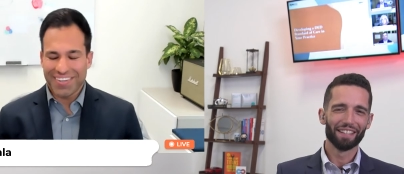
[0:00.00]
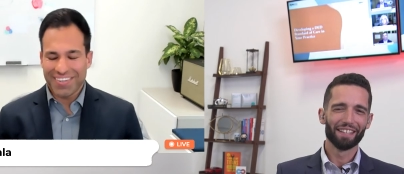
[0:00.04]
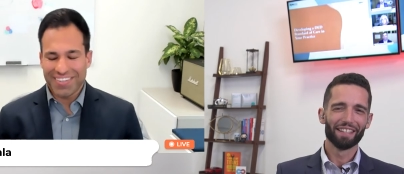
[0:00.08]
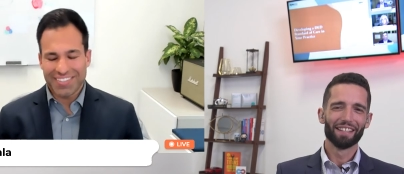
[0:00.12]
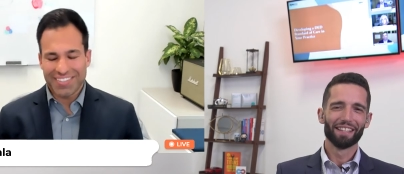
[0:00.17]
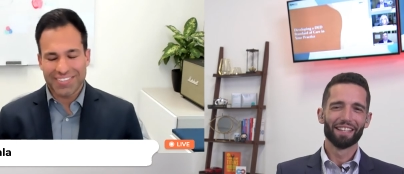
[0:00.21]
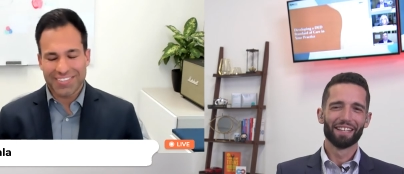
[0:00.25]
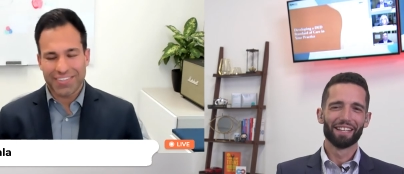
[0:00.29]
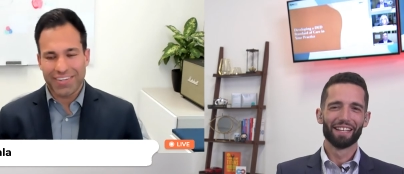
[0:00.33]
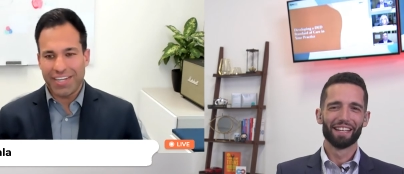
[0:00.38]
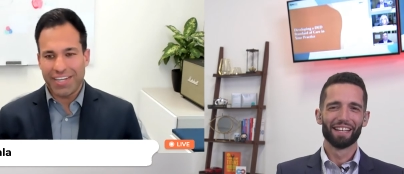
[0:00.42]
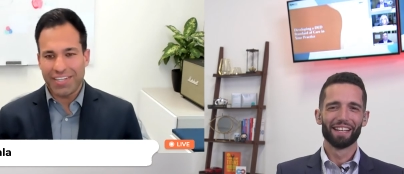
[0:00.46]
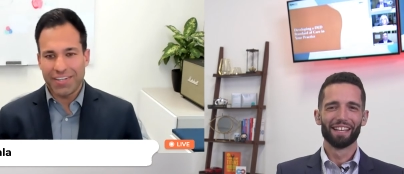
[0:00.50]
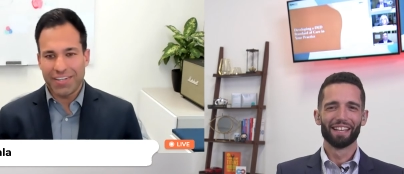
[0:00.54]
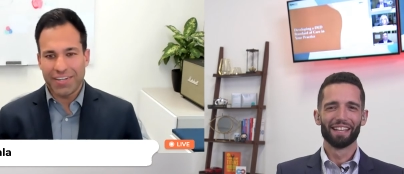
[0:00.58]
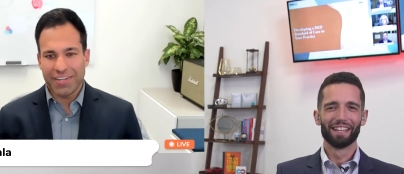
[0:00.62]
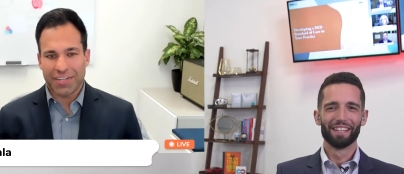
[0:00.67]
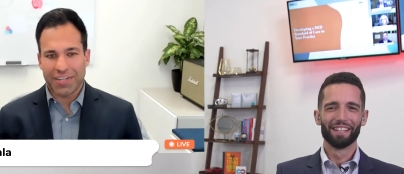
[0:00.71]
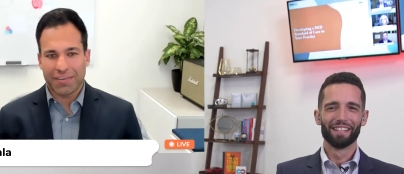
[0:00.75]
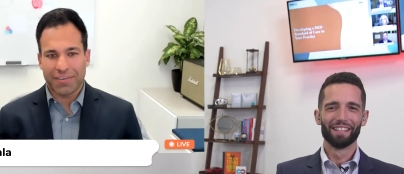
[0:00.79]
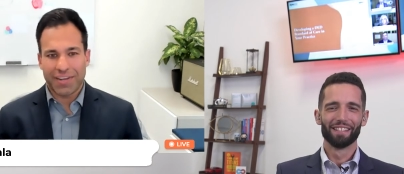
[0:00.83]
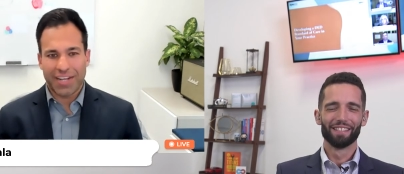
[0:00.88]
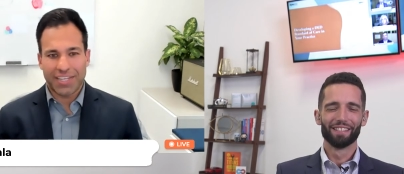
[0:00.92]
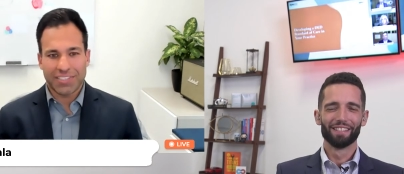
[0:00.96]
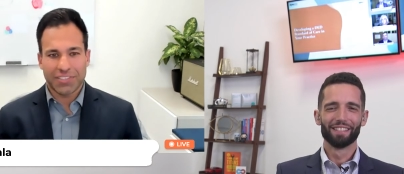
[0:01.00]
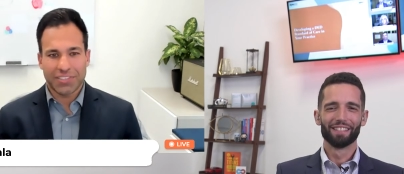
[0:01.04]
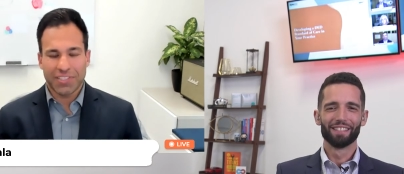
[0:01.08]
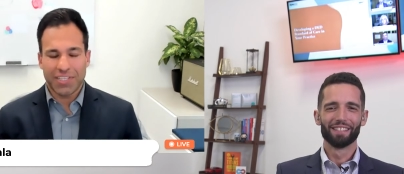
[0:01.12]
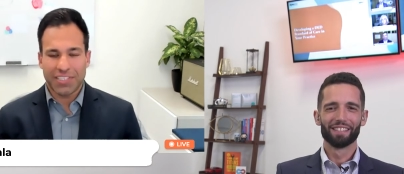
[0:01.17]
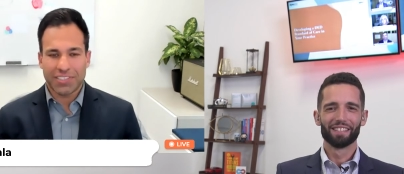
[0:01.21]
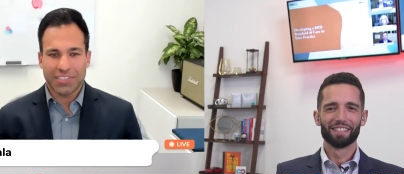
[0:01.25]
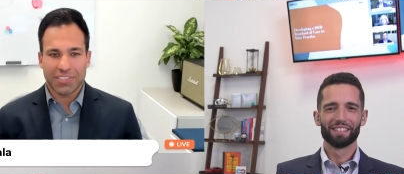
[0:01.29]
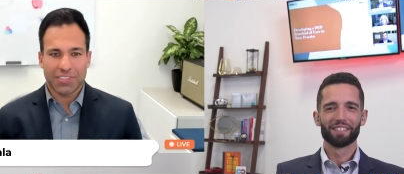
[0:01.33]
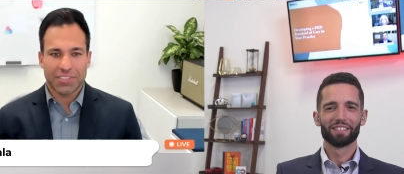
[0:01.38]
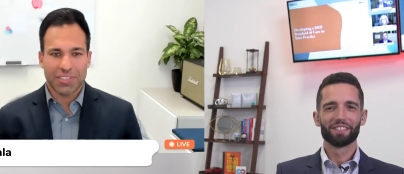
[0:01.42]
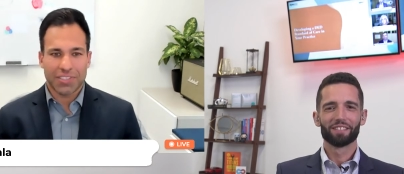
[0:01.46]
Speaker 1: no, it's great. Yeah,
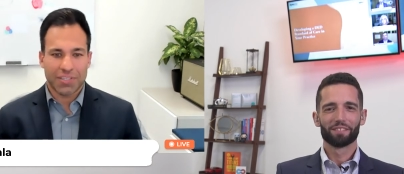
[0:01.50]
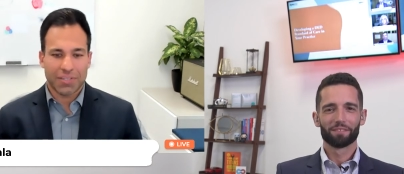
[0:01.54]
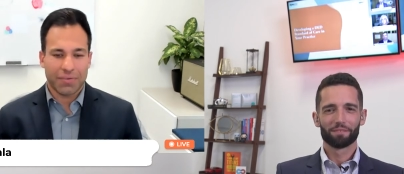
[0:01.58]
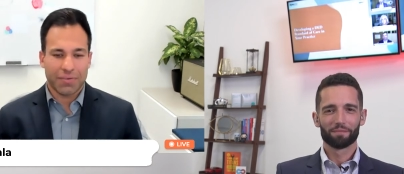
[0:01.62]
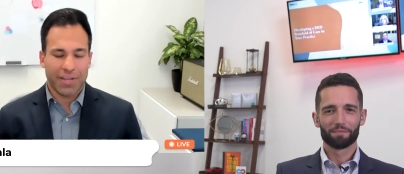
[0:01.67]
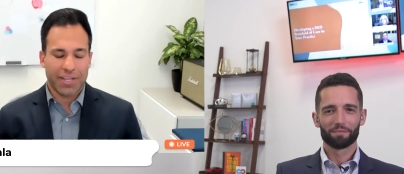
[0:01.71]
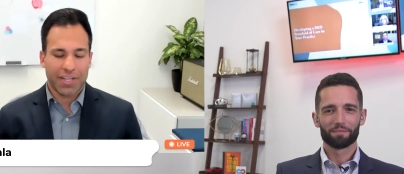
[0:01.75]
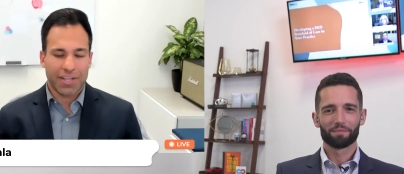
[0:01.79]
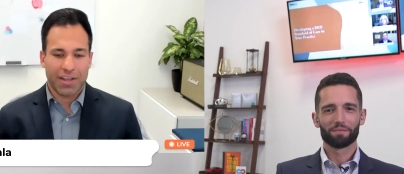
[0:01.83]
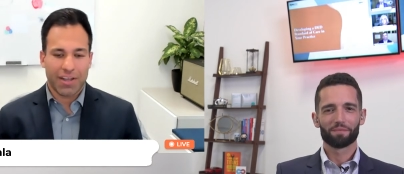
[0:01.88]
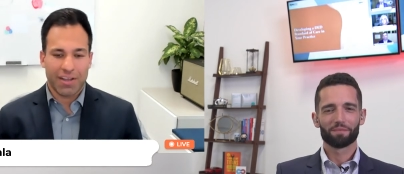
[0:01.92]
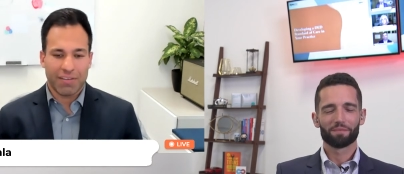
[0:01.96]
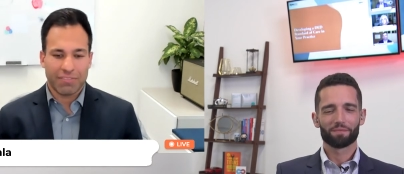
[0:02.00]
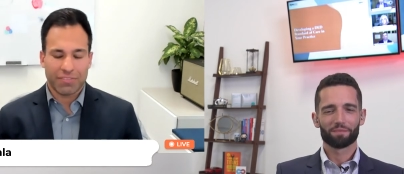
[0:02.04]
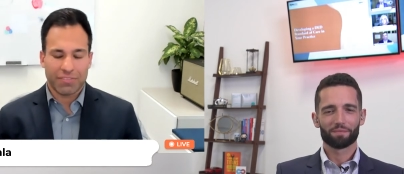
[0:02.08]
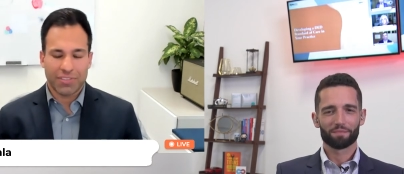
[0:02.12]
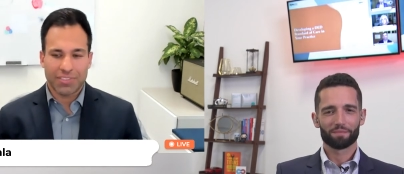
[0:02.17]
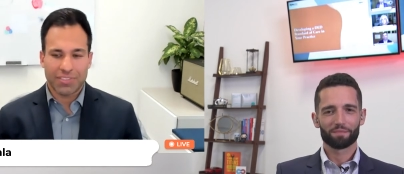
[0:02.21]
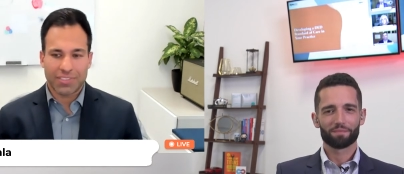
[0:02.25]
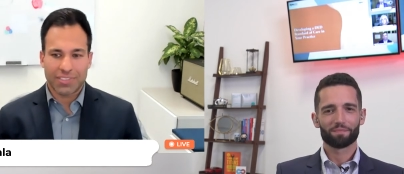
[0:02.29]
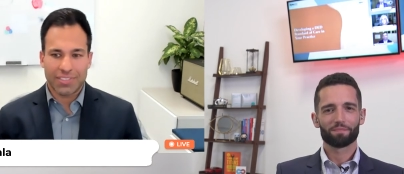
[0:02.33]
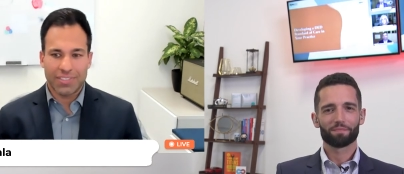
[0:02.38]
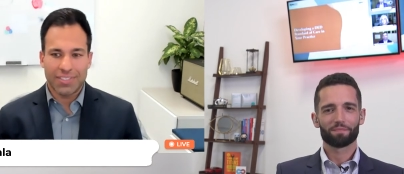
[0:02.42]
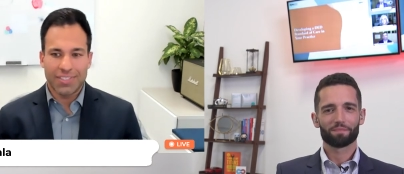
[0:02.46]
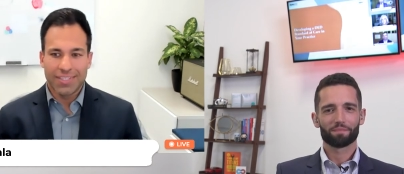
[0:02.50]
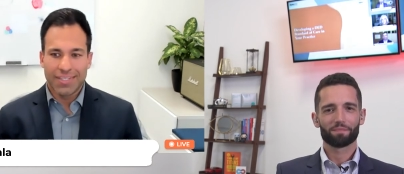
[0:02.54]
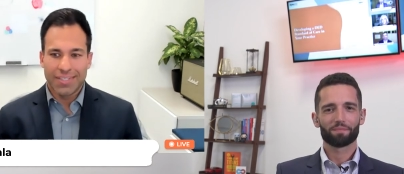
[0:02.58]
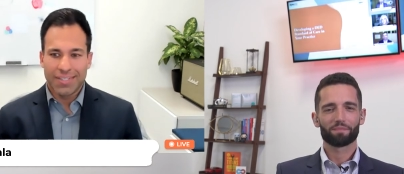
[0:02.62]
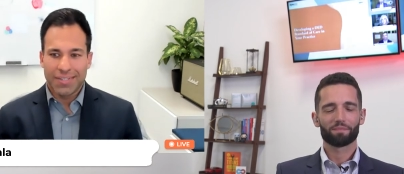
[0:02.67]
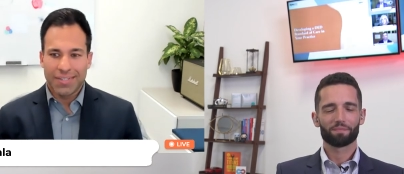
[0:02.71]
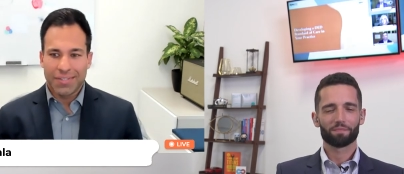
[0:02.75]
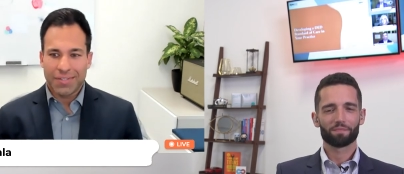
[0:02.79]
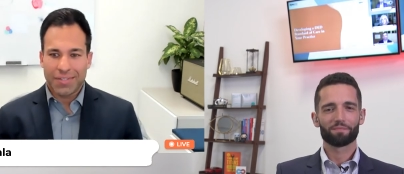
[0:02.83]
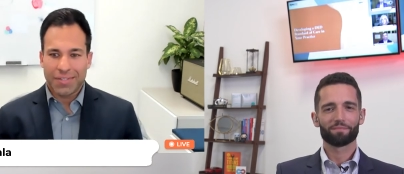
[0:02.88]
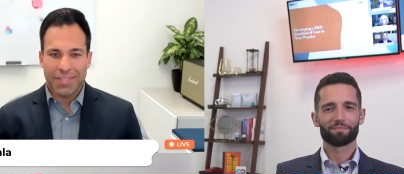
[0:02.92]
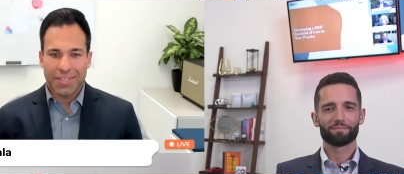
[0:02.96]
congratulations on a great conference. And
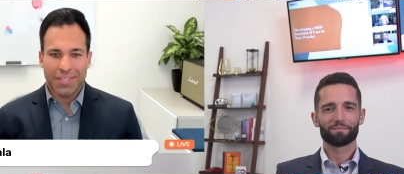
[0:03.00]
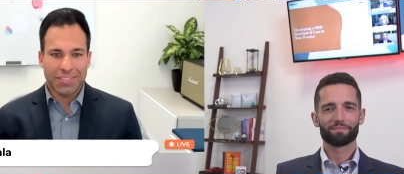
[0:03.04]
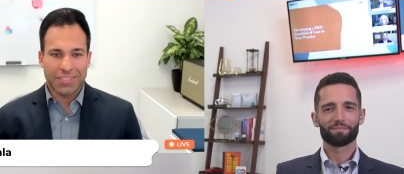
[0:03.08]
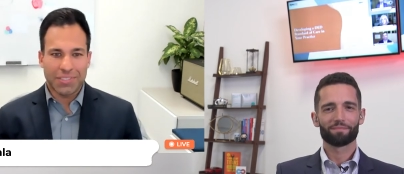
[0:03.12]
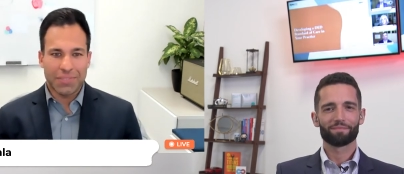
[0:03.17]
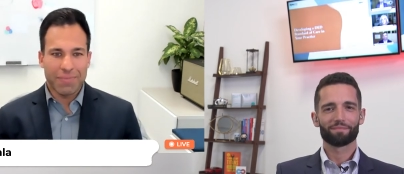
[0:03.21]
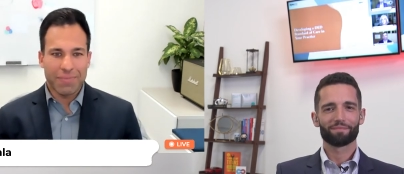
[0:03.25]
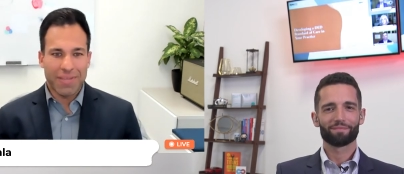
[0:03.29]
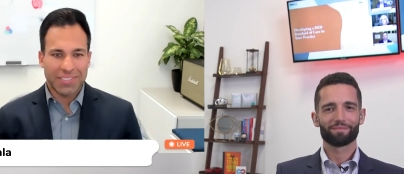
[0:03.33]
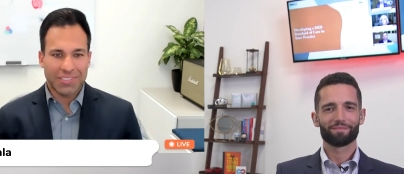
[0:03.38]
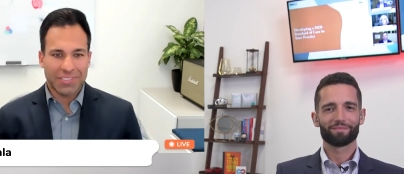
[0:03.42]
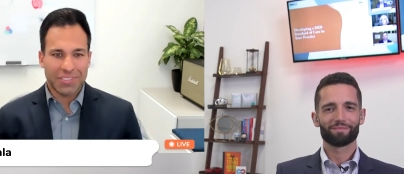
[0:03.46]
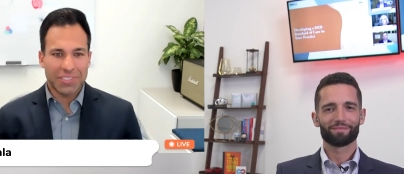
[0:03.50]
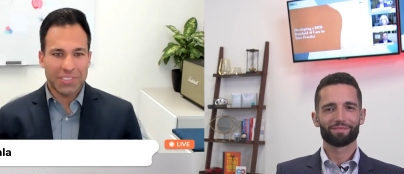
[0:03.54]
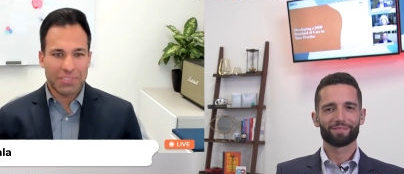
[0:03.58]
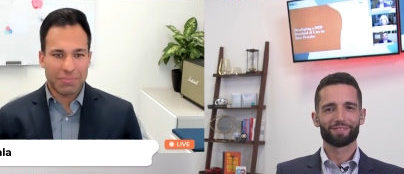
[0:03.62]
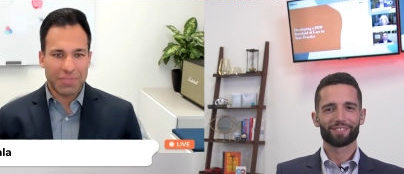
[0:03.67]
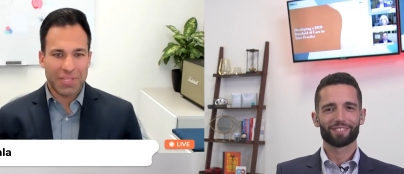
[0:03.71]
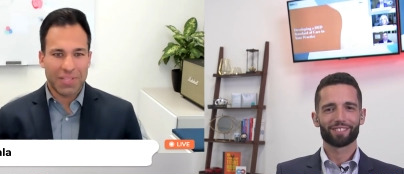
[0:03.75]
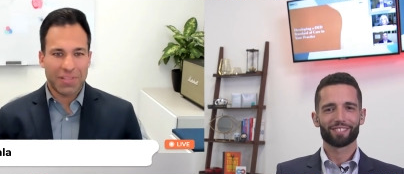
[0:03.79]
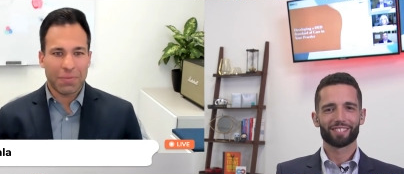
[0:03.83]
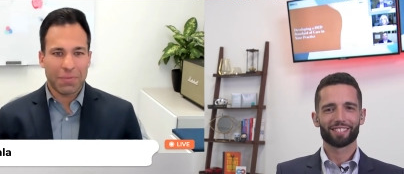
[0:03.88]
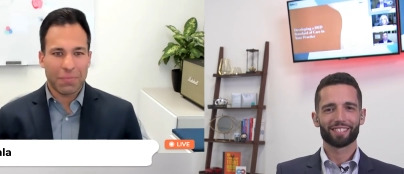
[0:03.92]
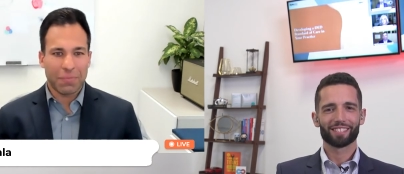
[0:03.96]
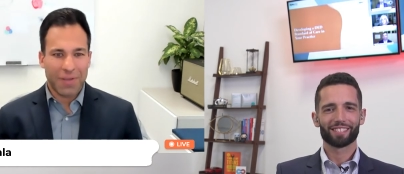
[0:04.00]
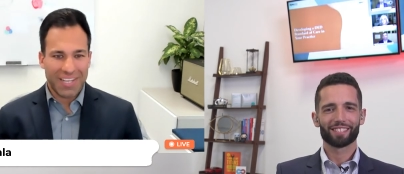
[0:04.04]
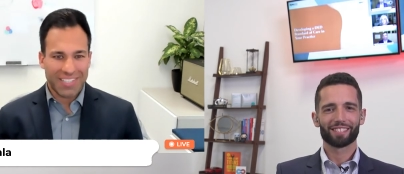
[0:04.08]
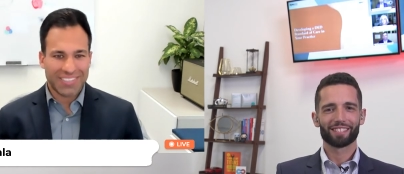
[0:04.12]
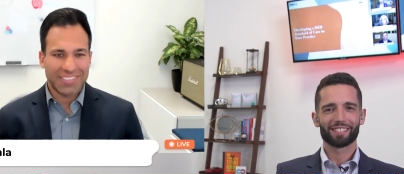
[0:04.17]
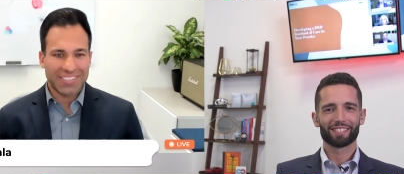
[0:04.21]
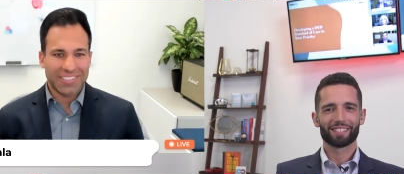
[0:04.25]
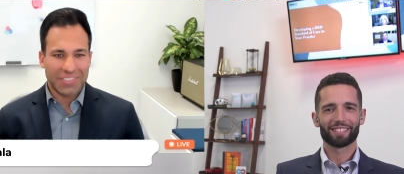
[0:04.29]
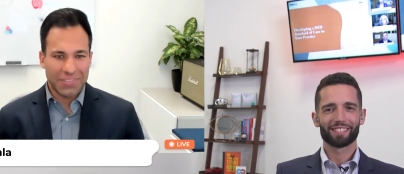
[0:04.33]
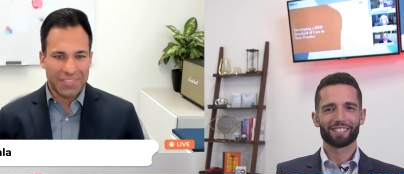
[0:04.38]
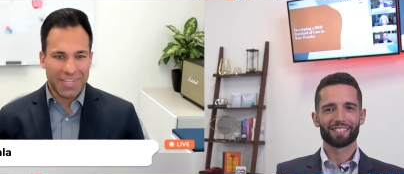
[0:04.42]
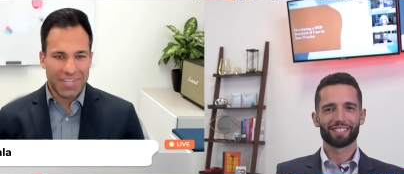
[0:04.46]
as you mentioned, it's been a little
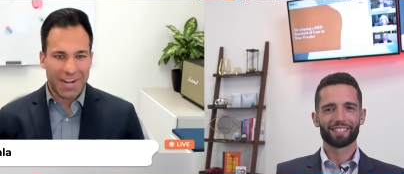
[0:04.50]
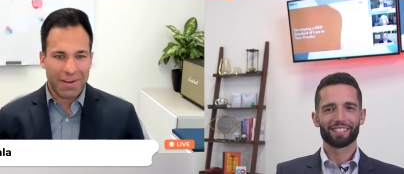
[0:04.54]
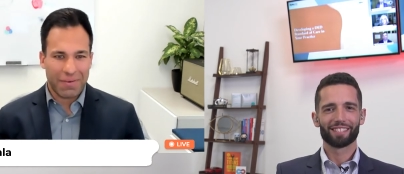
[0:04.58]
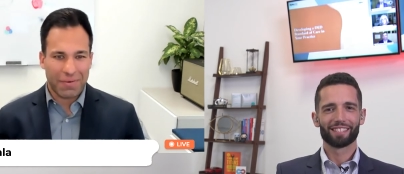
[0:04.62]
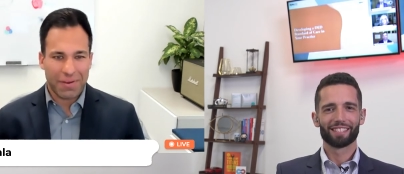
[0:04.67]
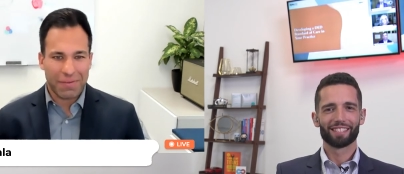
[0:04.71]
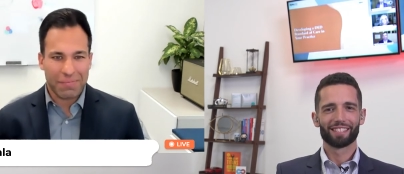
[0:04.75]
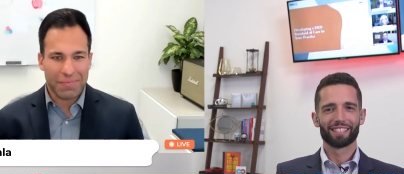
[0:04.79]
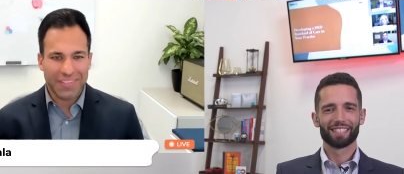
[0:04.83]
while since you and I